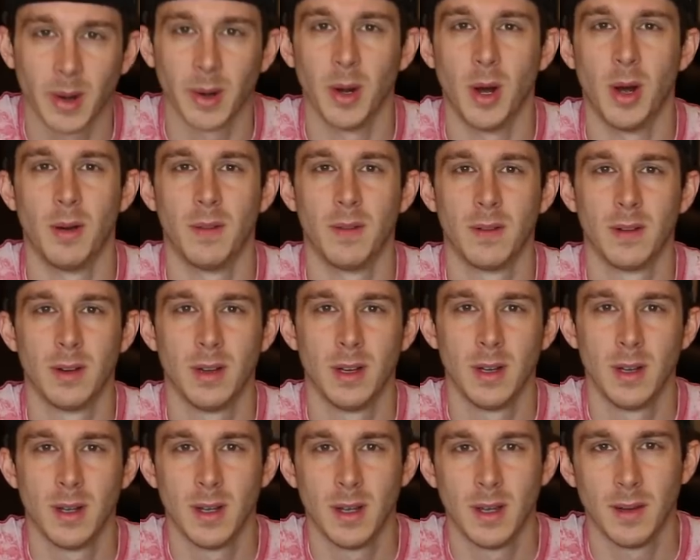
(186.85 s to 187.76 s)
I don't know
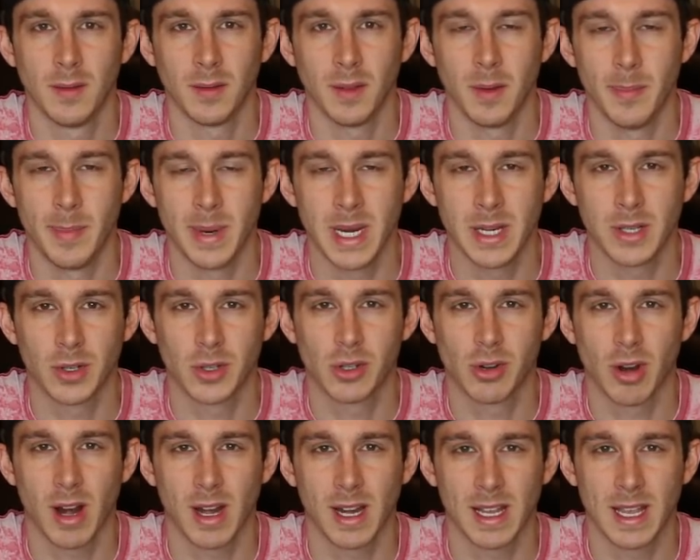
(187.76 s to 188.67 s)
if the bees are
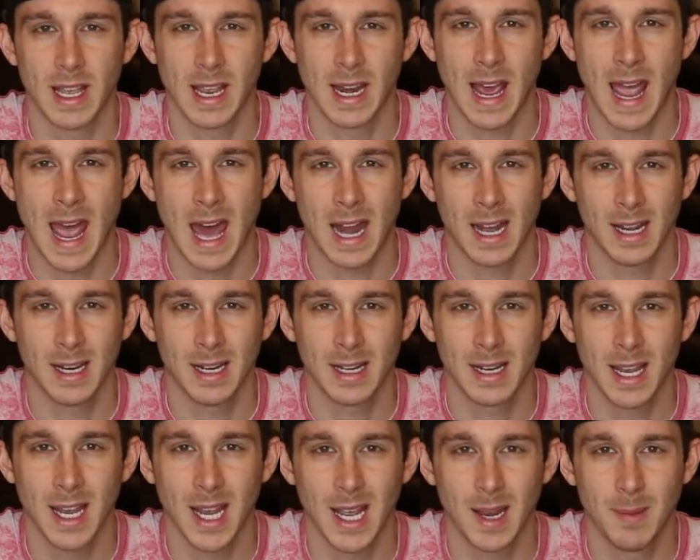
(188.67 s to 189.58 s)
trying to get at it
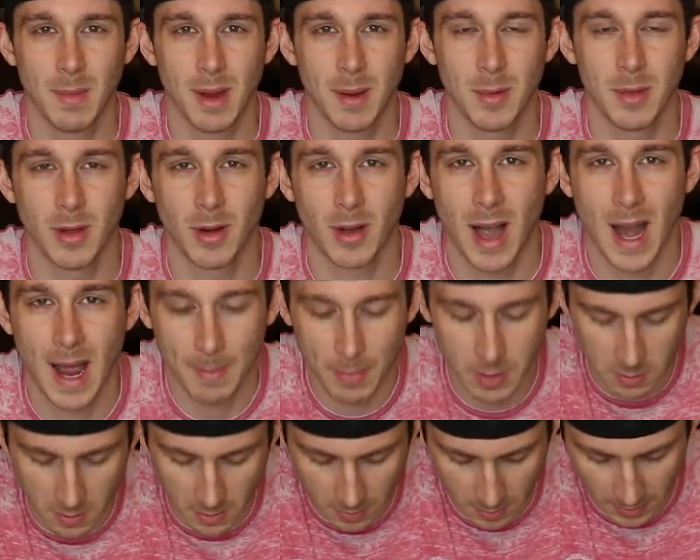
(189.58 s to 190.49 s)
again. Maybe they're
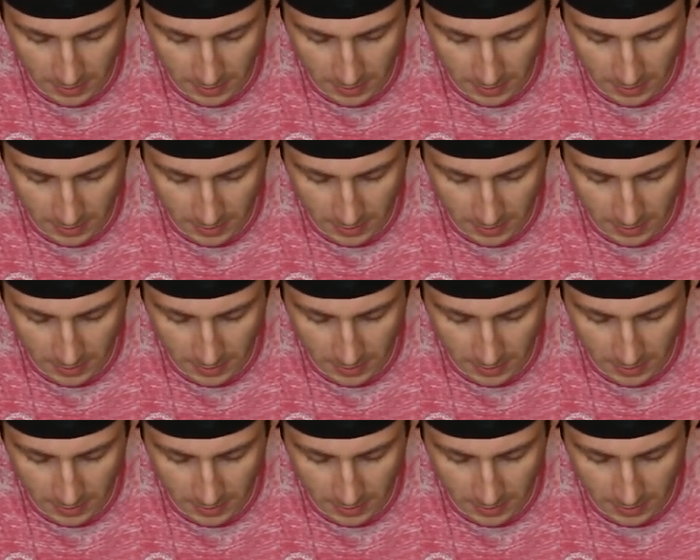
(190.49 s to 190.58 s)
happy with